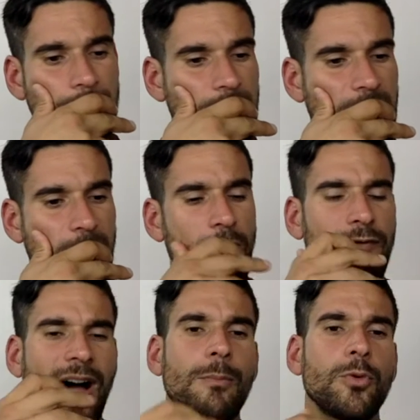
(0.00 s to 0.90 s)
We're
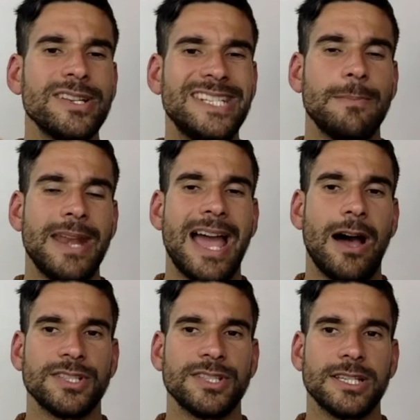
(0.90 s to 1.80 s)
far more adept
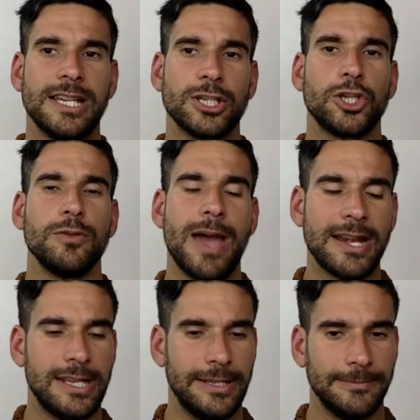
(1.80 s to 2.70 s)
now as a
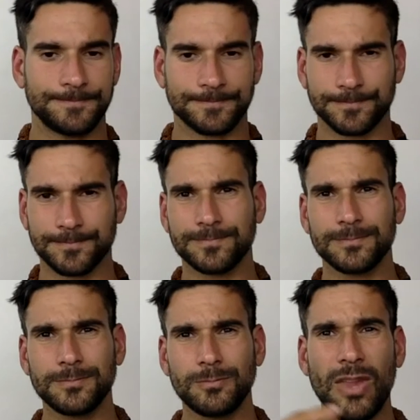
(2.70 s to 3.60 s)
humanity,
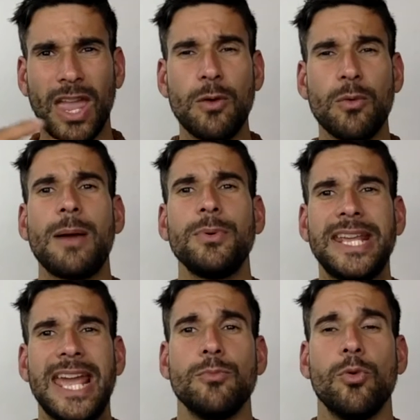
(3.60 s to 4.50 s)
and we're able to
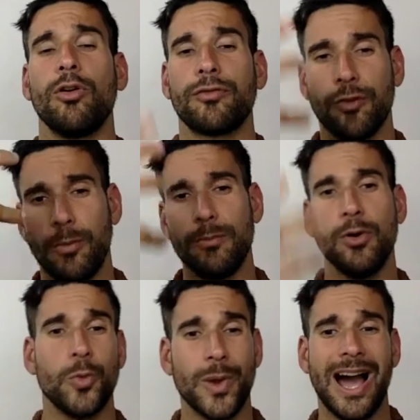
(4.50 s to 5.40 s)
get more from
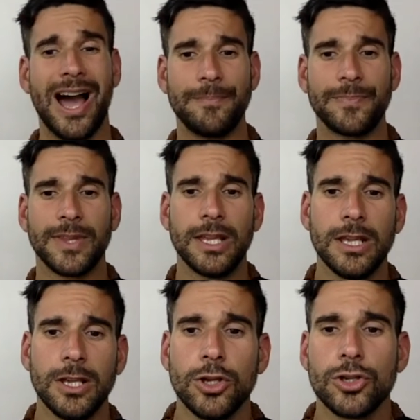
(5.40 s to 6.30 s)
who we are.
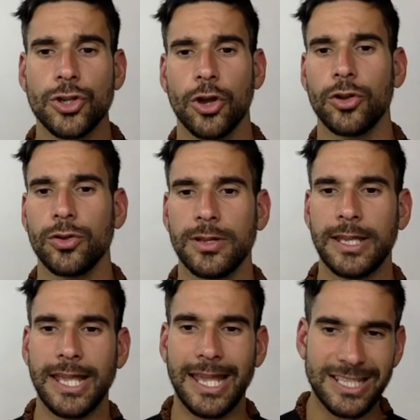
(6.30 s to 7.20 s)
So
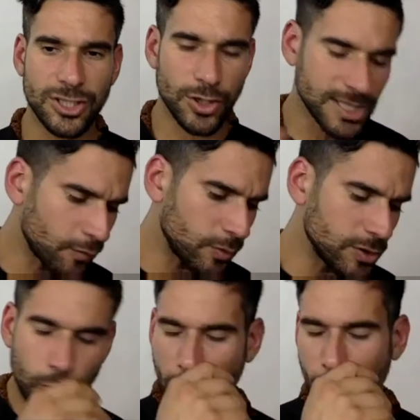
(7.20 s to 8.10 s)
instead of
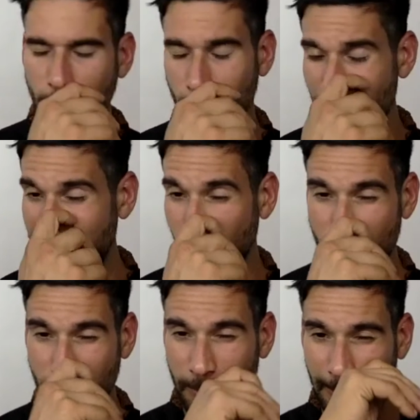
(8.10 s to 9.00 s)
withdrawing, we remain
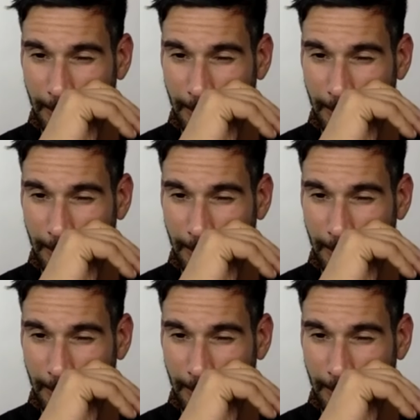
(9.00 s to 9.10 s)
open.